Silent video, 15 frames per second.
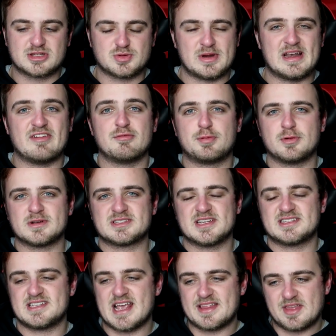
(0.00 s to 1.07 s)
between Liverpool and
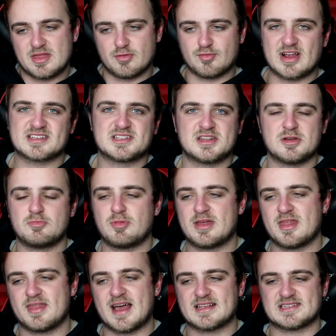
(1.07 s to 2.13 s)
City, and then the rest of them,
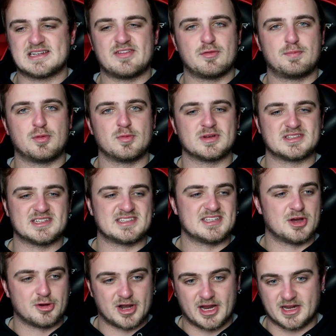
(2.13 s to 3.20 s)
whether that's Liverpool and
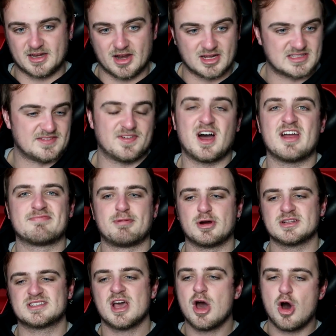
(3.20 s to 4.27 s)
City on like 95
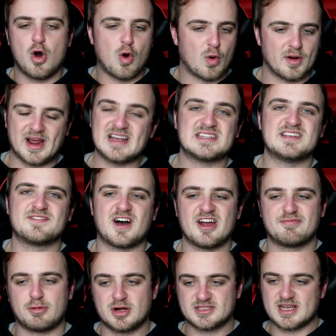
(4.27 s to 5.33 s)
points or on
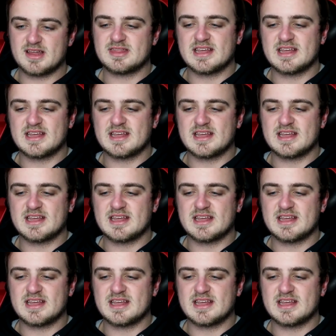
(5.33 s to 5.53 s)
85 points,